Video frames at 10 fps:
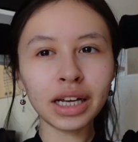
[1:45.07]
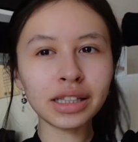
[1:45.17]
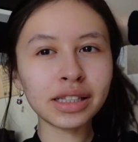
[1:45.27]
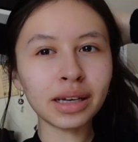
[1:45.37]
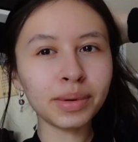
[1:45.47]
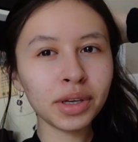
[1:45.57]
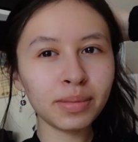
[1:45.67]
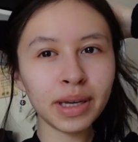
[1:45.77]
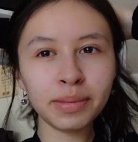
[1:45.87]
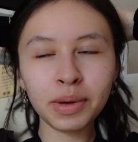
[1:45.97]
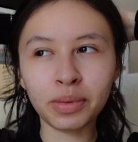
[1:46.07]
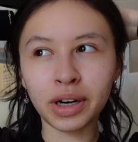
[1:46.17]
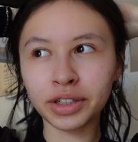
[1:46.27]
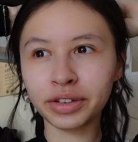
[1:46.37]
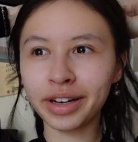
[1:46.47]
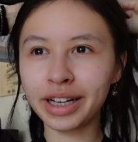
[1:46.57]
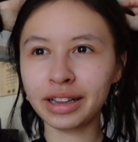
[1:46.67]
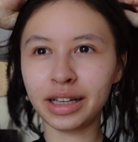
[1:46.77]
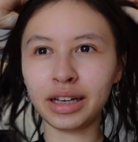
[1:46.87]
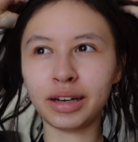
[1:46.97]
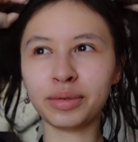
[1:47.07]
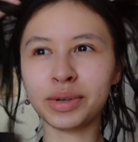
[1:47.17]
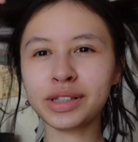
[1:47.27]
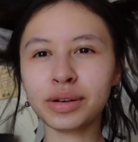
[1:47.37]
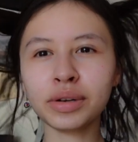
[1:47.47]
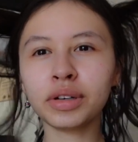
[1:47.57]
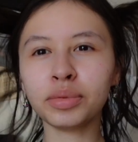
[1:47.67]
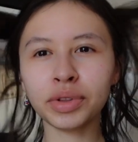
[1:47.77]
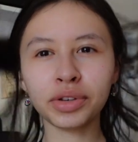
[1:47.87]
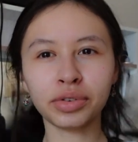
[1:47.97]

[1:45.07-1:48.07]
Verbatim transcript: And some of you may be wondering like, what's going on with the